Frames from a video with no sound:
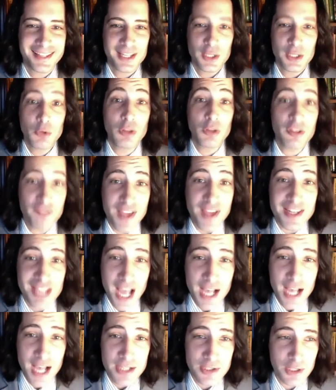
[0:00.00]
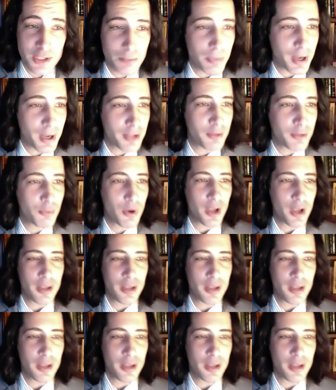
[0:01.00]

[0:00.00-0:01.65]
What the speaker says: You look fantastic, by the way.